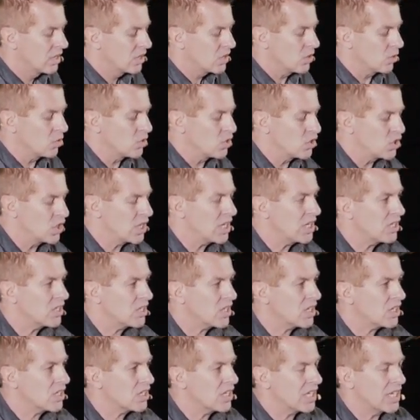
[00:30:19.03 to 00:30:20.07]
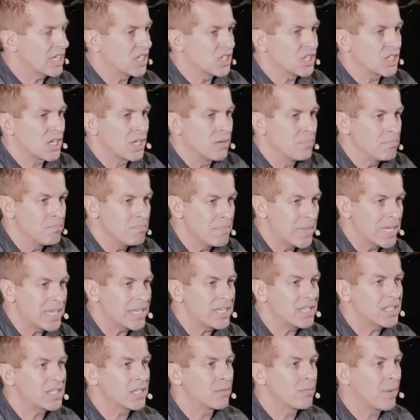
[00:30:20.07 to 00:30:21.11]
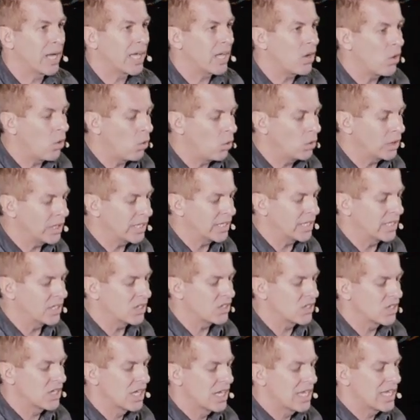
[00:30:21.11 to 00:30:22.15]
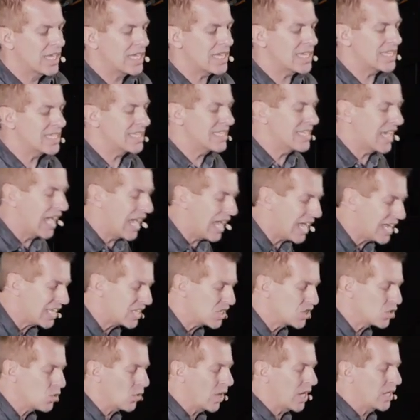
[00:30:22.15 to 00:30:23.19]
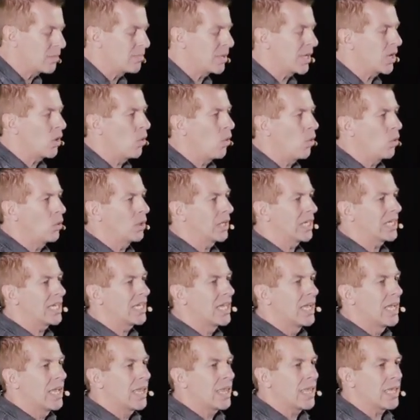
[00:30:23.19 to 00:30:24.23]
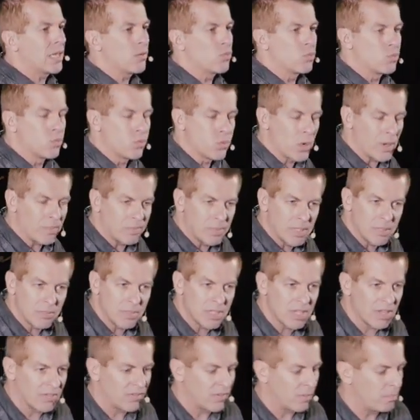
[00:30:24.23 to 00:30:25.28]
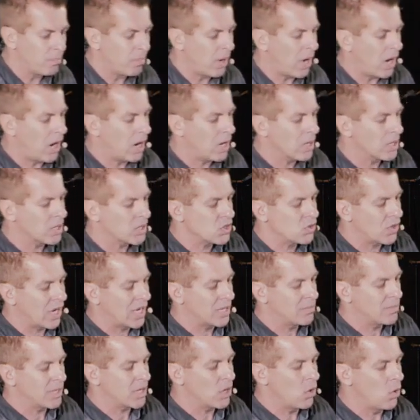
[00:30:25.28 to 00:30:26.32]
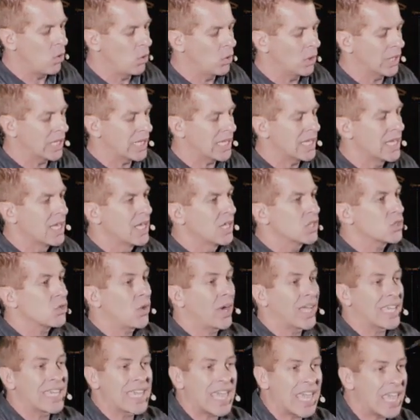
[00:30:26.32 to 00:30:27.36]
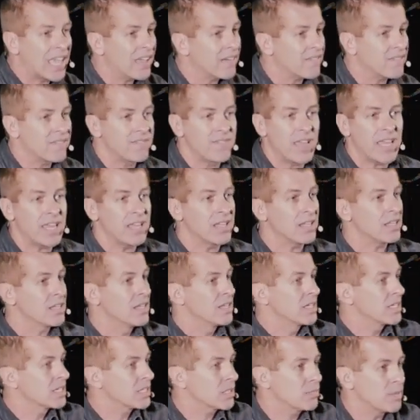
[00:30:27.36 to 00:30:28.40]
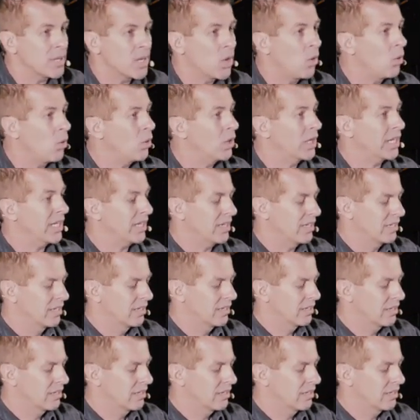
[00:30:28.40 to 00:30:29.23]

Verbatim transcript: So Jesus is committed to my holiness. He died so I'd be holy. He ripped himself apart so I'd be holy. So I can't fail to be holy.